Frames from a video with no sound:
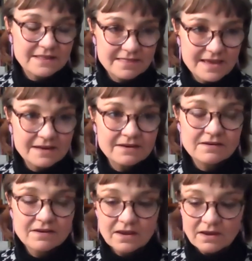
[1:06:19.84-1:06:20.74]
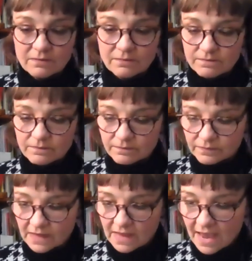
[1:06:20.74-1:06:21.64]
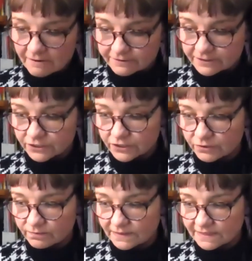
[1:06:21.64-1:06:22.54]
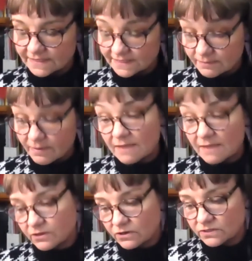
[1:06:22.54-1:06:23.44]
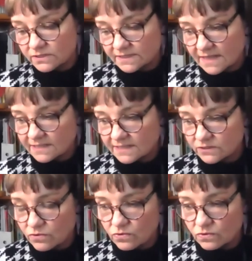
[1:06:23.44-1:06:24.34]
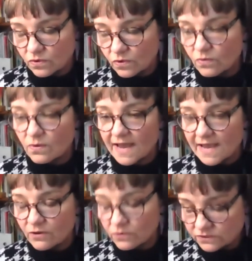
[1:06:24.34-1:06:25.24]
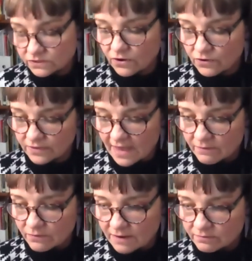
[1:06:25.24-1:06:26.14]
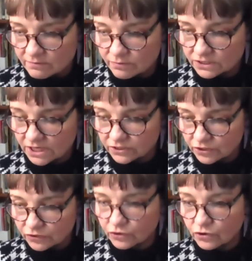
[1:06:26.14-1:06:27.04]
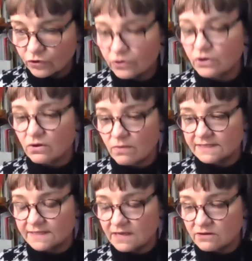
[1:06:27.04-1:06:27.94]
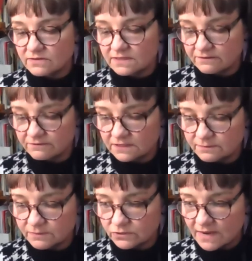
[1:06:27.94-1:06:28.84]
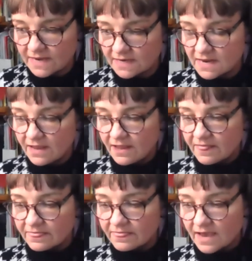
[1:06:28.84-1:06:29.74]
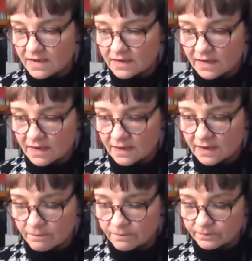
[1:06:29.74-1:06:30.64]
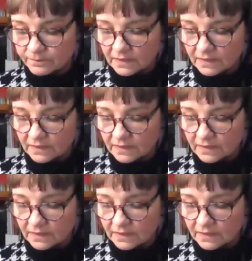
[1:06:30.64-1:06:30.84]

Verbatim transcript: to then have to participate, because there's all, always also that one project, you couldn't quite tell the difference between the um,